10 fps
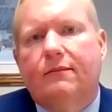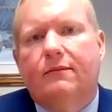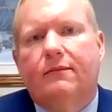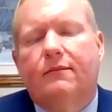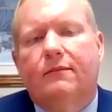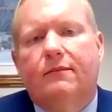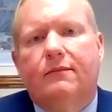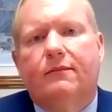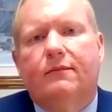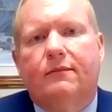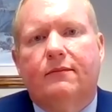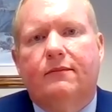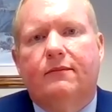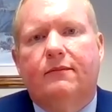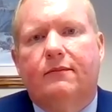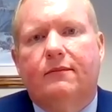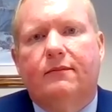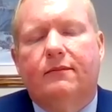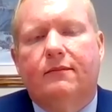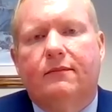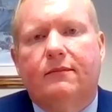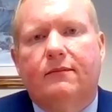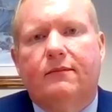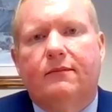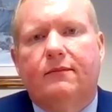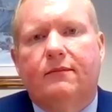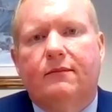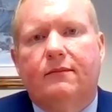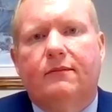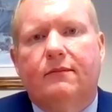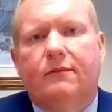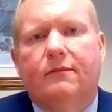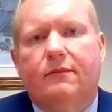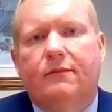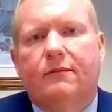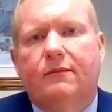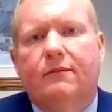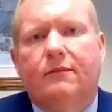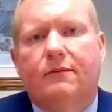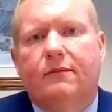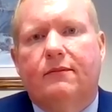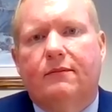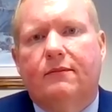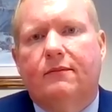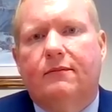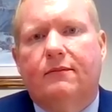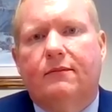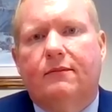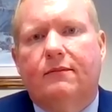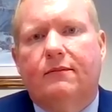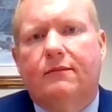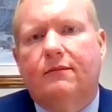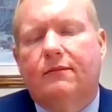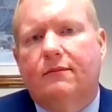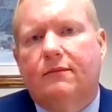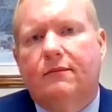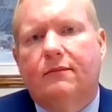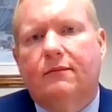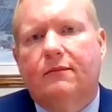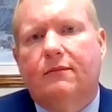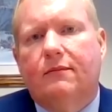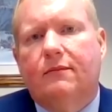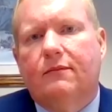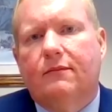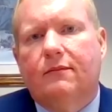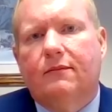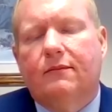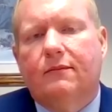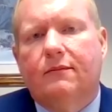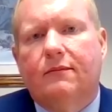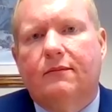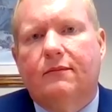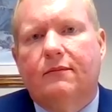(not speaking)